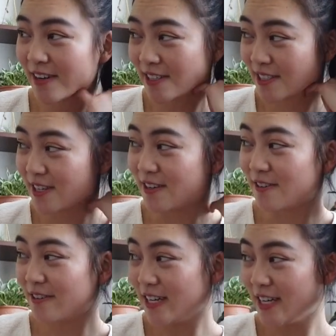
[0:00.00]
I've
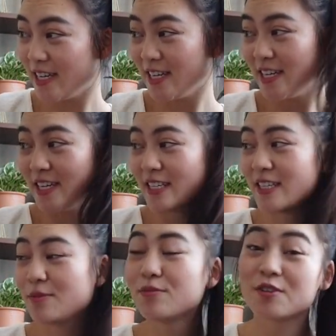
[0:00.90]
also
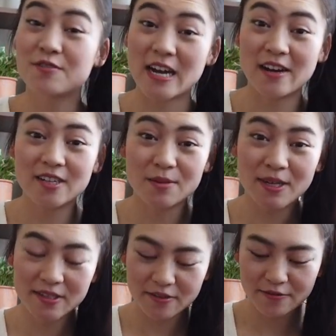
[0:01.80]
moved out a
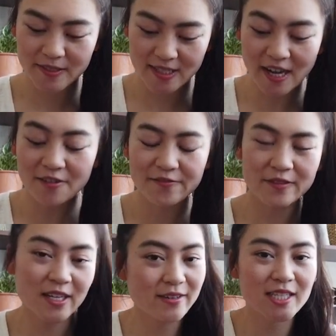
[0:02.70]
bunch of
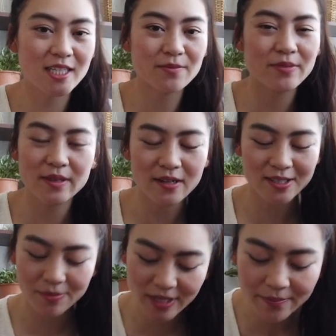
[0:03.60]
stuff that didn't
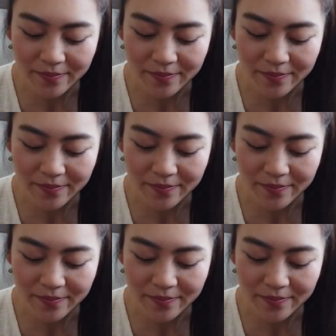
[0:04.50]
belong to